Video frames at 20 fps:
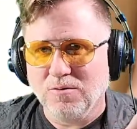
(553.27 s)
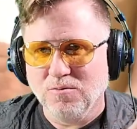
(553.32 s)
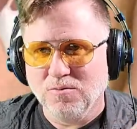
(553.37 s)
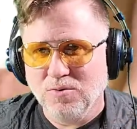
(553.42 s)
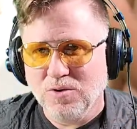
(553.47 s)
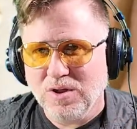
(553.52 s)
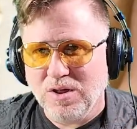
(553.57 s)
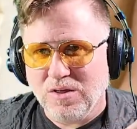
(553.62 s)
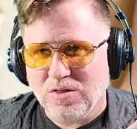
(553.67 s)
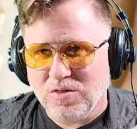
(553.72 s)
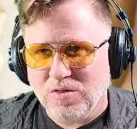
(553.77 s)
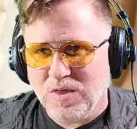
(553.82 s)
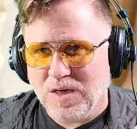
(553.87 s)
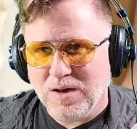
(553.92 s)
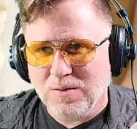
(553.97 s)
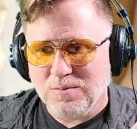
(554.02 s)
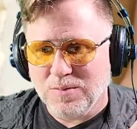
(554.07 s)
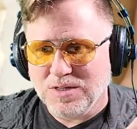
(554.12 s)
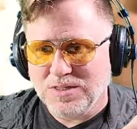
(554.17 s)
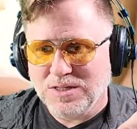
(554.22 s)
really
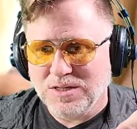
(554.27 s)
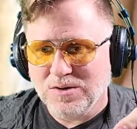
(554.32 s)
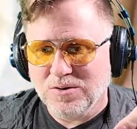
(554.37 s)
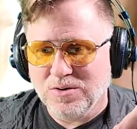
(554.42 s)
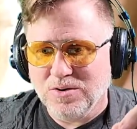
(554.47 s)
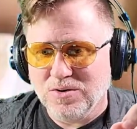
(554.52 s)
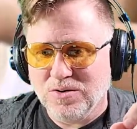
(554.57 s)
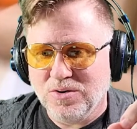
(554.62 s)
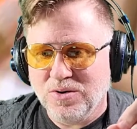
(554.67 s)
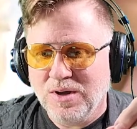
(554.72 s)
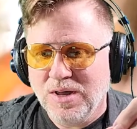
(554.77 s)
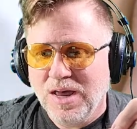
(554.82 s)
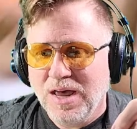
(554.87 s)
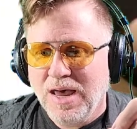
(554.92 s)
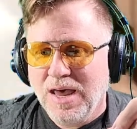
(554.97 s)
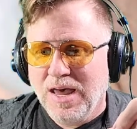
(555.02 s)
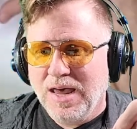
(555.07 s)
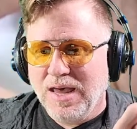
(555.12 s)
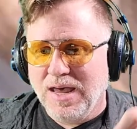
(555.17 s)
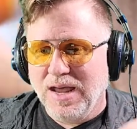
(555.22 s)
thick material,
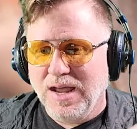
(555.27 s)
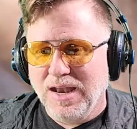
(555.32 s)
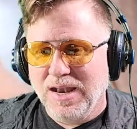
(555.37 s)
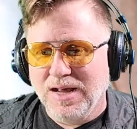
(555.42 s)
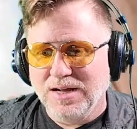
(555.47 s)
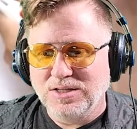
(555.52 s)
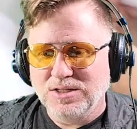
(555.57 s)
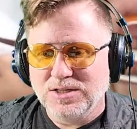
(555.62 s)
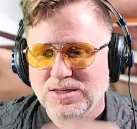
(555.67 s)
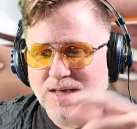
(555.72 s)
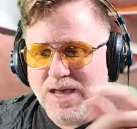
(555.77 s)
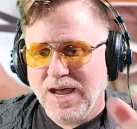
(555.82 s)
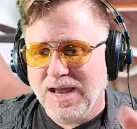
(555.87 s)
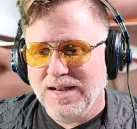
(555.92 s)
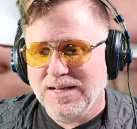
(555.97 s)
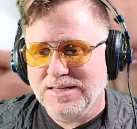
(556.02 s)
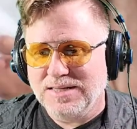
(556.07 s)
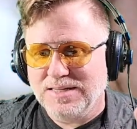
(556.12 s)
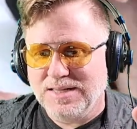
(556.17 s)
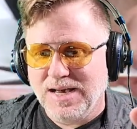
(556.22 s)
and I just got
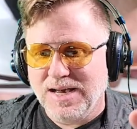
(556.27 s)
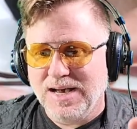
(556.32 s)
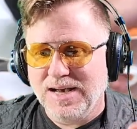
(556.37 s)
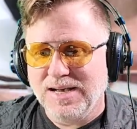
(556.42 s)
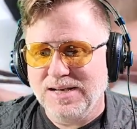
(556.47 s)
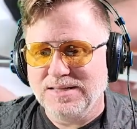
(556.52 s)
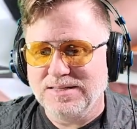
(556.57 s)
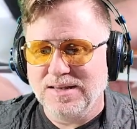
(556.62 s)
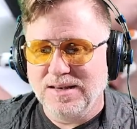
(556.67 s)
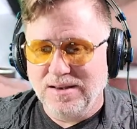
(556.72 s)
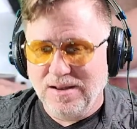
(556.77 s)
it sized.